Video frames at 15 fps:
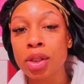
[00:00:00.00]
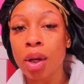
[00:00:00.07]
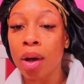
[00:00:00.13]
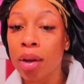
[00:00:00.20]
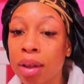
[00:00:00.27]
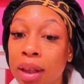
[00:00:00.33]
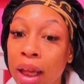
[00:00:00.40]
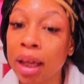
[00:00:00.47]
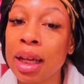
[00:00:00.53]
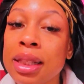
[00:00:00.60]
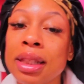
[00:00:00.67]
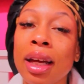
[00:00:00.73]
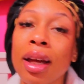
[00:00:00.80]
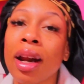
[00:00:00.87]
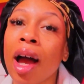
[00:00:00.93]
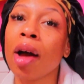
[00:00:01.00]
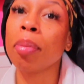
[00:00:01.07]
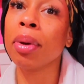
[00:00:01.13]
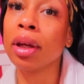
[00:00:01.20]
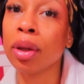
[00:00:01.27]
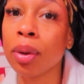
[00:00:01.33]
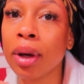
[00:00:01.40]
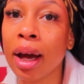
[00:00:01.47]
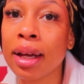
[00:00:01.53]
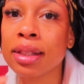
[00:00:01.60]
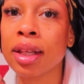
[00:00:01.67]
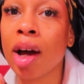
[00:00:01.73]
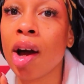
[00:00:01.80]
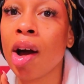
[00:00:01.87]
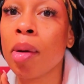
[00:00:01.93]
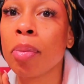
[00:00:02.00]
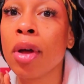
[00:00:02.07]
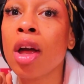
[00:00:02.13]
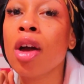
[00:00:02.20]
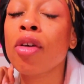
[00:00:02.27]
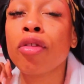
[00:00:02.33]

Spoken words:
So like I said, I'll pick you guys up